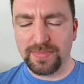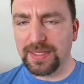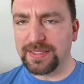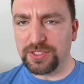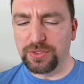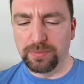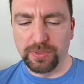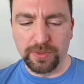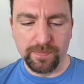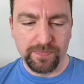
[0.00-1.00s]
Let's do the
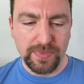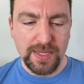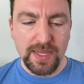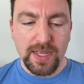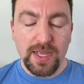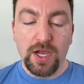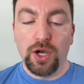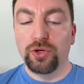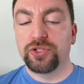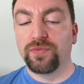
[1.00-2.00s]
blurb.
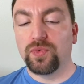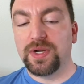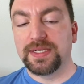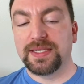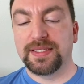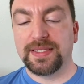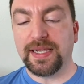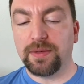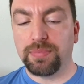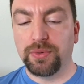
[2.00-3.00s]
Ocean Vuong's
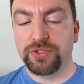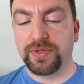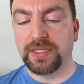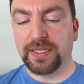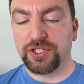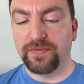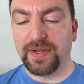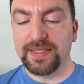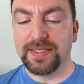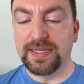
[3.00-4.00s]
second poetry collection
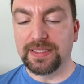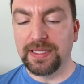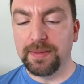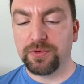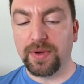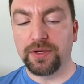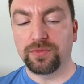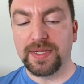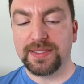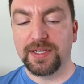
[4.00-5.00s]
finds the acclaimed writer
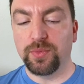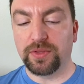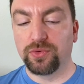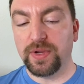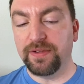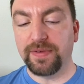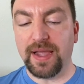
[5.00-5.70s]
wrestling with grief